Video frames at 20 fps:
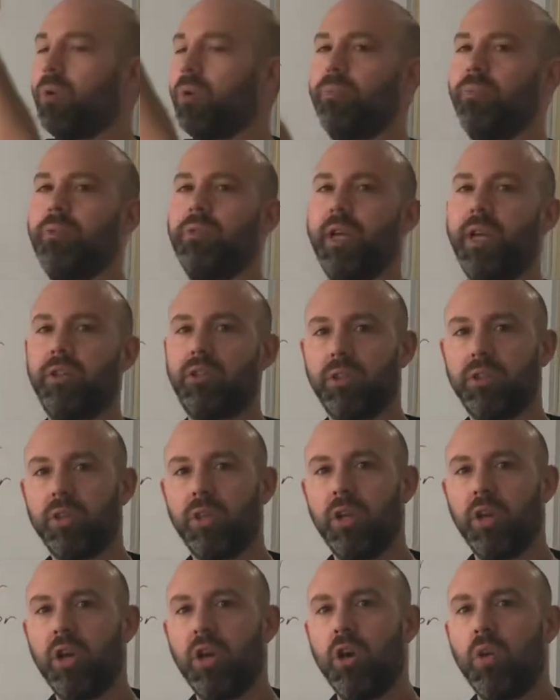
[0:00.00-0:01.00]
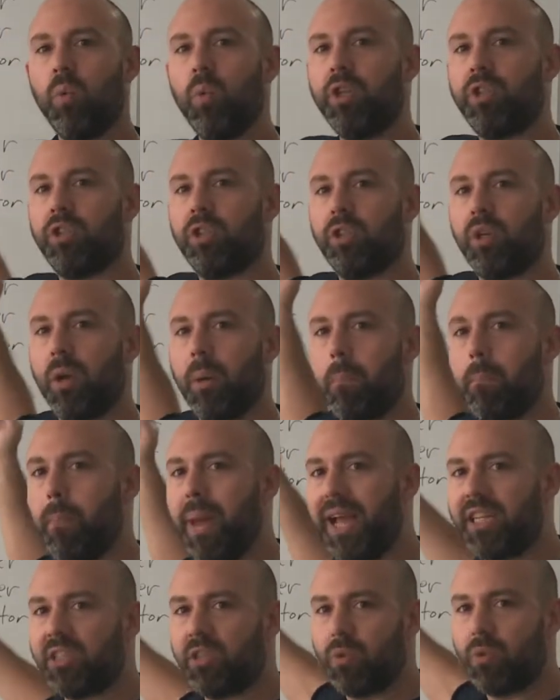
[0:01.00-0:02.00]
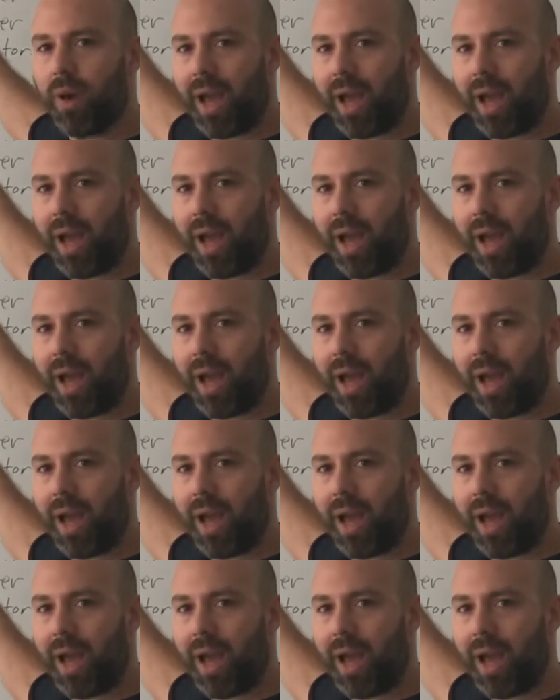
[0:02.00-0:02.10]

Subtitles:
reputation, which makes you